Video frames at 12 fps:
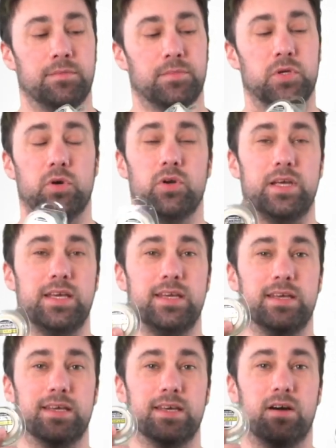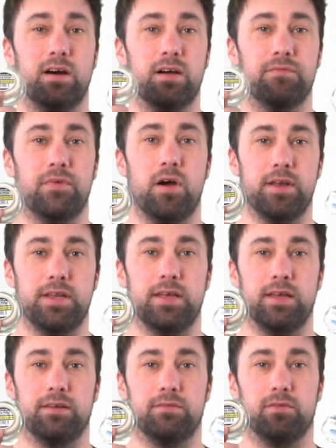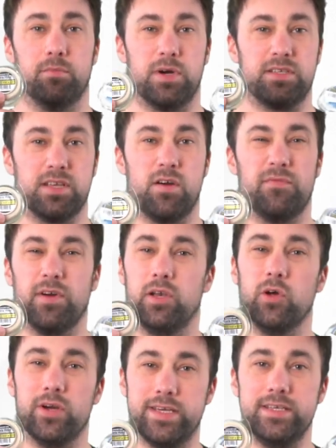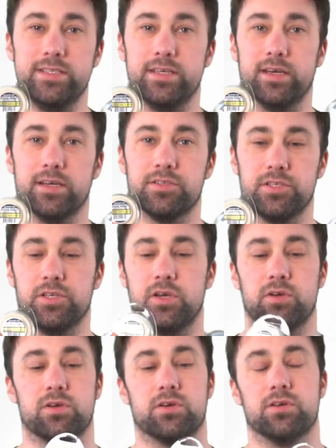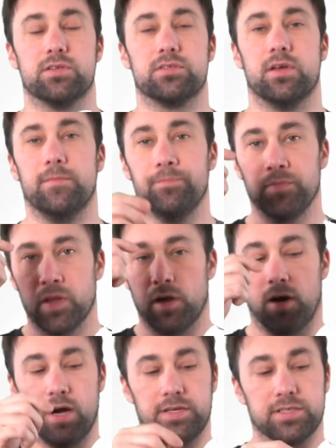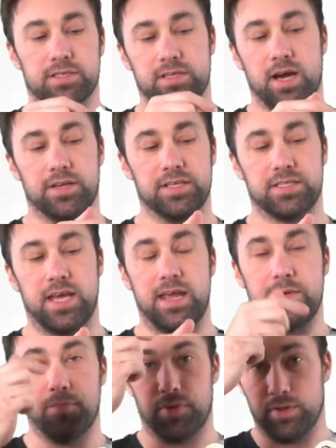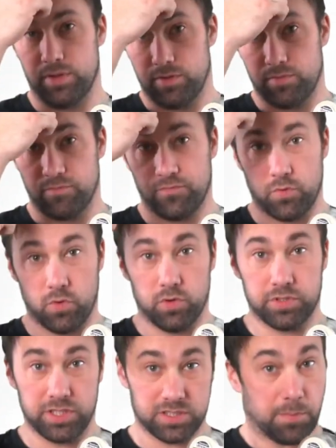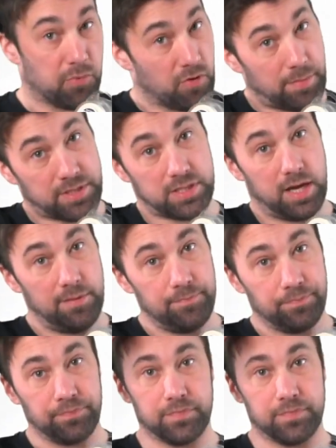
Purely I find it myself a lot easier to do because I just cut the tape for just the perimeter,